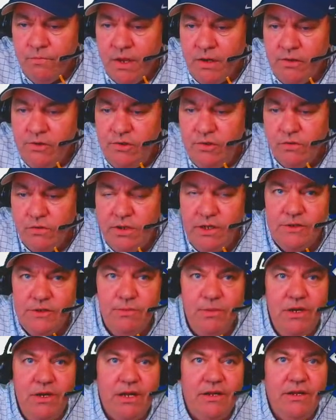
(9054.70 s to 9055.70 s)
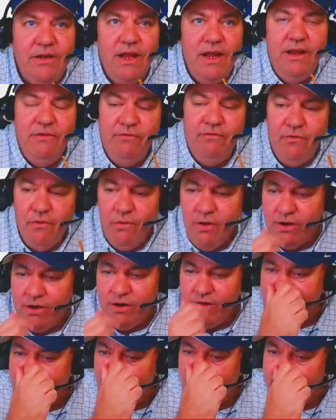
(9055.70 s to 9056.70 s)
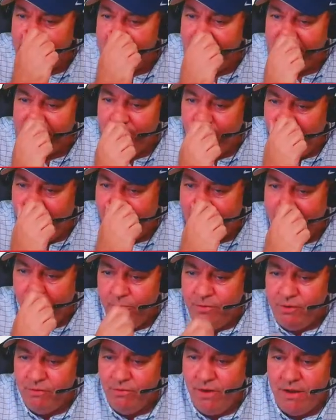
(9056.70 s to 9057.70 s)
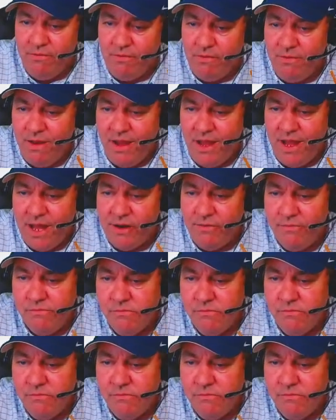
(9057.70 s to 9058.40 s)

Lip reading: Julian's predicting I hit 400 subs next week. I hope you're right, my man.